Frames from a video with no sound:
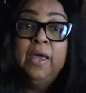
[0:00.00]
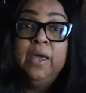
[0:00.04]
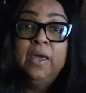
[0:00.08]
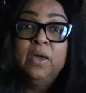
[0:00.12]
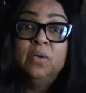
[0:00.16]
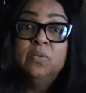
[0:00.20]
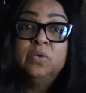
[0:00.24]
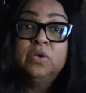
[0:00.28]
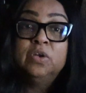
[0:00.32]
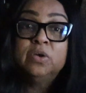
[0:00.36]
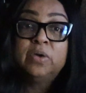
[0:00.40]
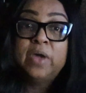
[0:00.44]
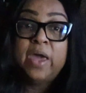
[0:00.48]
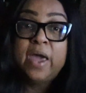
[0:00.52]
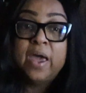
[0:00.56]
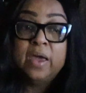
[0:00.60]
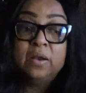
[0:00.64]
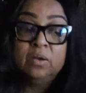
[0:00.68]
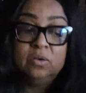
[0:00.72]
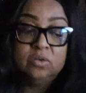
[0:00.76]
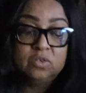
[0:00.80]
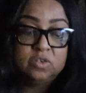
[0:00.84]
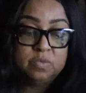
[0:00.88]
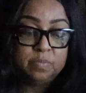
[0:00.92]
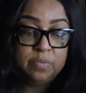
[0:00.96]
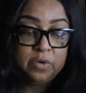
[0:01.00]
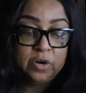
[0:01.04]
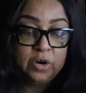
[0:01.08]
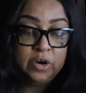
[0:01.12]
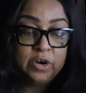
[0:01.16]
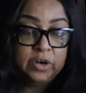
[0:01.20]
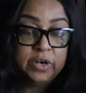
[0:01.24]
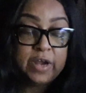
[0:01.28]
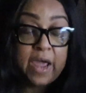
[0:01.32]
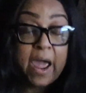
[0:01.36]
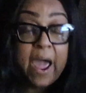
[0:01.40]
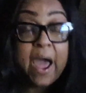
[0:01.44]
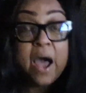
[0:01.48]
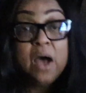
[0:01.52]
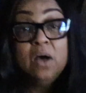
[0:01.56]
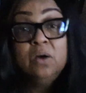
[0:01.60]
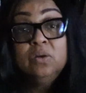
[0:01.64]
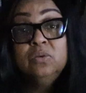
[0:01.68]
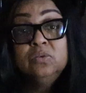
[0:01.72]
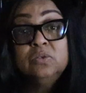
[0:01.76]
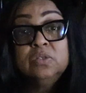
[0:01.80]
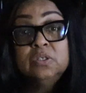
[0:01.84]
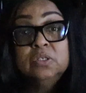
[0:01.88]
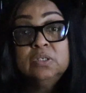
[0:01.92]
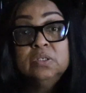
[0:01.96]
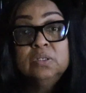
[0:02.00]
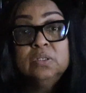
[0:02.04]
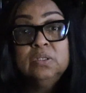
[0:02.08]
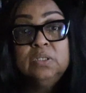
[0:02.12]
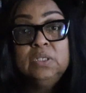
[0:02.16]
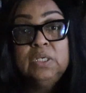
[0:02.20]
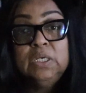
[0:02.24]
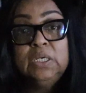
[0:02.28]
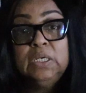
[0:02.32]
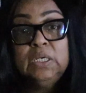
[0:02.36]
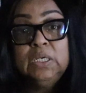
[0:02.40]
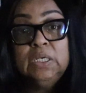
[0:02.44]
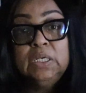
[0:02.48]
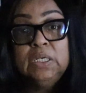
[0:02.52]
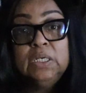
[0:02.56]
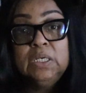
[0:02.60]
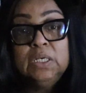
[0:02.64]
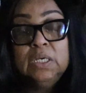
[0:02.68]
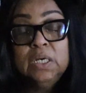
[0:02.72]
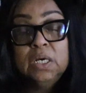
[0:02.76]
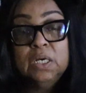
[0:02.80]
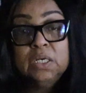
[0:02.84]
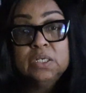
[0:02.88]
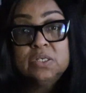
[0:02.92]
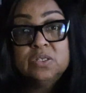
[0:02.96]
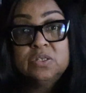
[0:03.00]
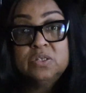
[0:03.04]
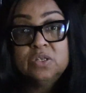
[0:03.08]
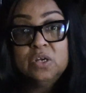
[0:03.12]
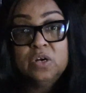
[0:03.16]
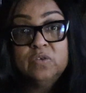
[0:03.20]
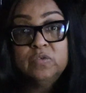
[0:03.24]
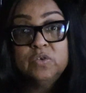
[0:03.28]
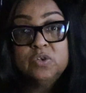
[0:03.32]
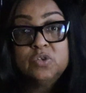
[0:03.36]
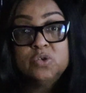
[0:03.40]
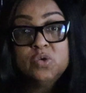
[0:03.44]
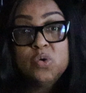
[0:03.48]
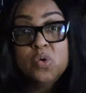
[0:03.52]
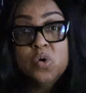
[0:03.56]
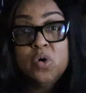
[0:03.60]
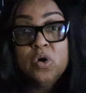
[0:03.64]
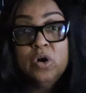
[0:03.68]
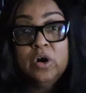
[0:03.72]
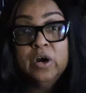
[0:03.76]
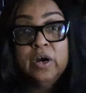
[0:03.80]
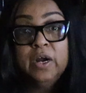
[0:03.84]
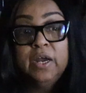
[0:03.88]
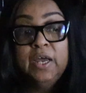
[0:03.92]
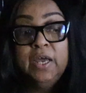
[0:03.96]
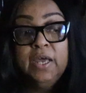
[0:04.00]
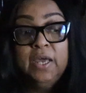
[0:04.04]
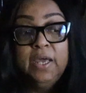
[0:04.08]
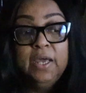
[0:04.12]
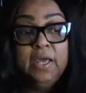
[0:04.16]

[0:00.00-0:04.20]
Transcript: And when the candles burn out, the servitor